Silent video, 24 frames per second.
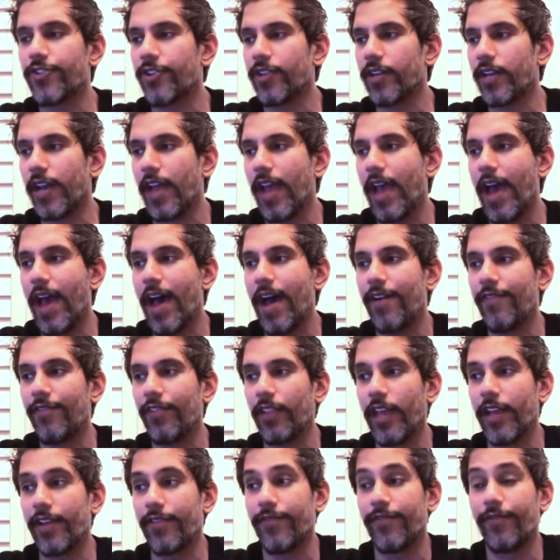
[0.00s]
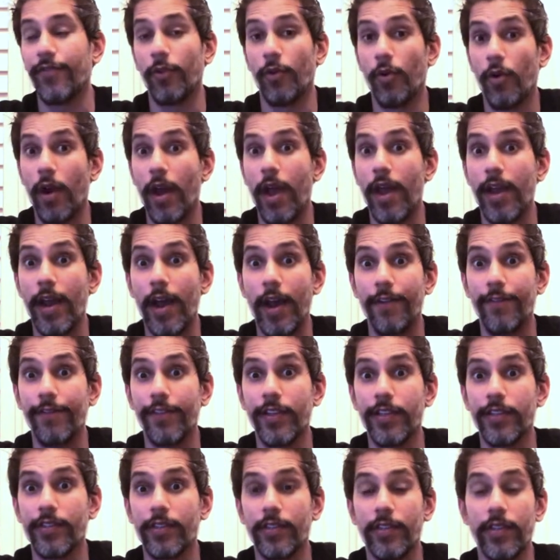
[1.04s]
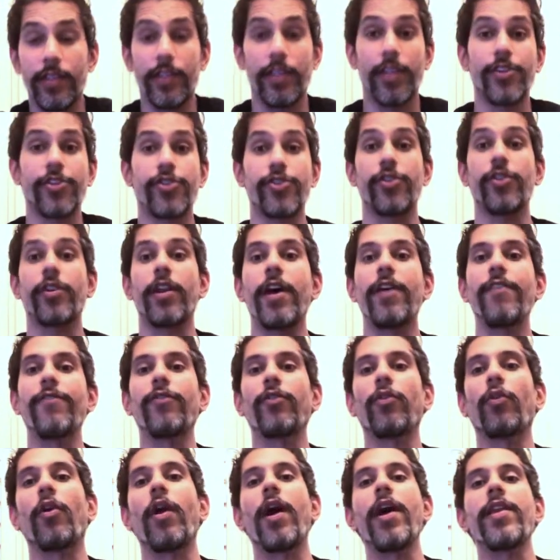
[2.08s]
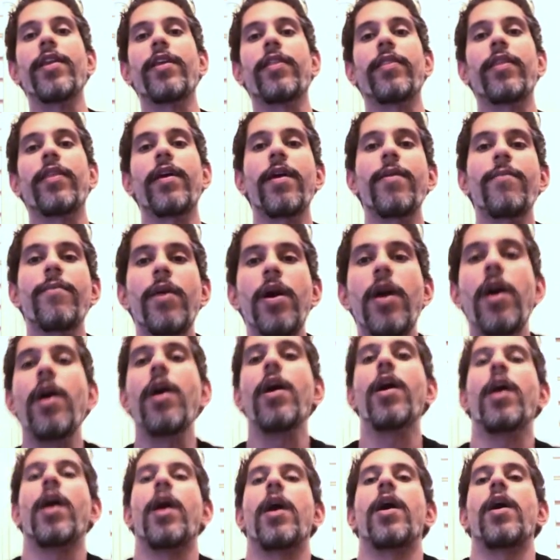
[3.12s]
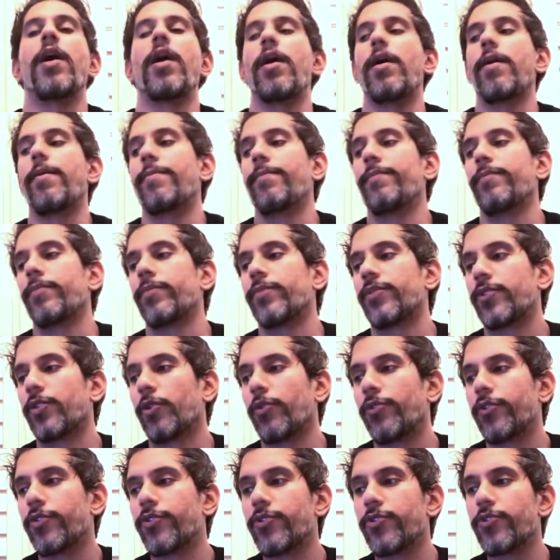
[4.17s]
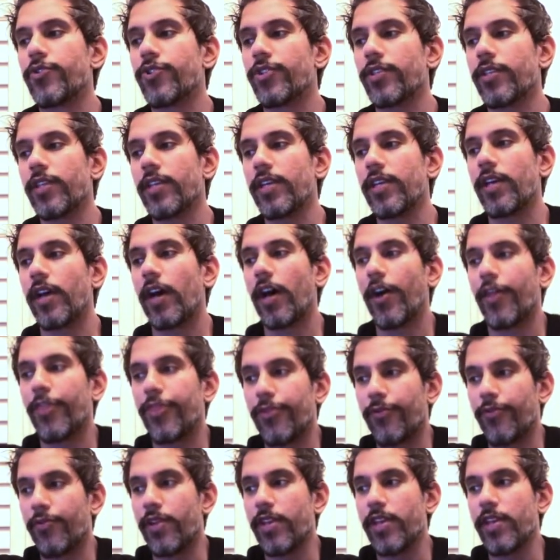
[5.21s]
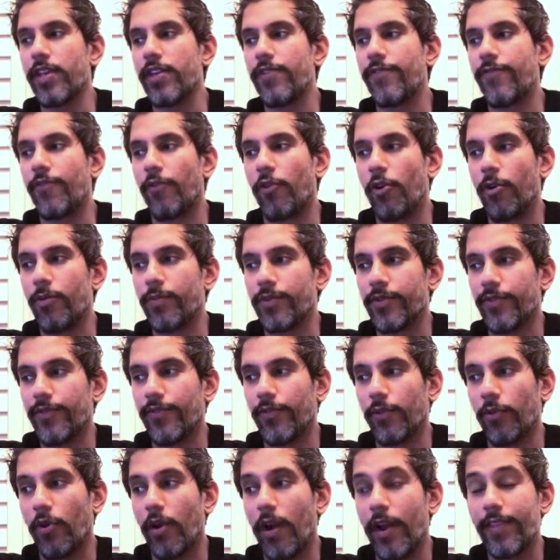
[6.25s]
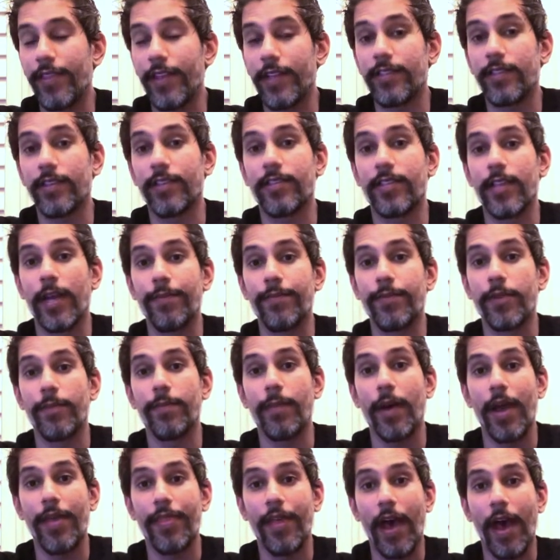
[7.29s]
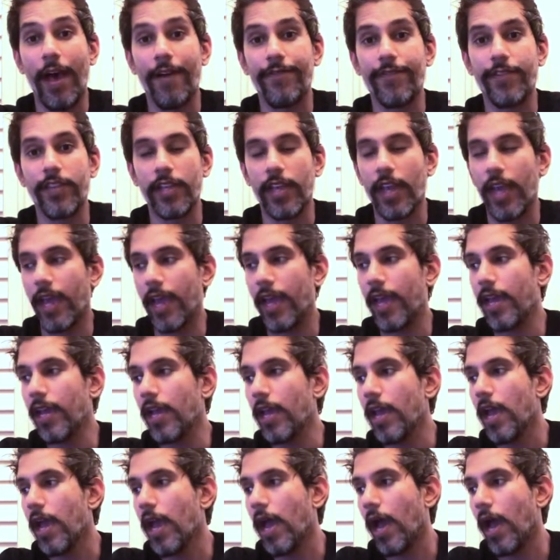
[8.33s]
you're going to have fluoride, obviously. They should have fluoride in them. So there's usually 3 forms of fluoride that's accepted by the FDA.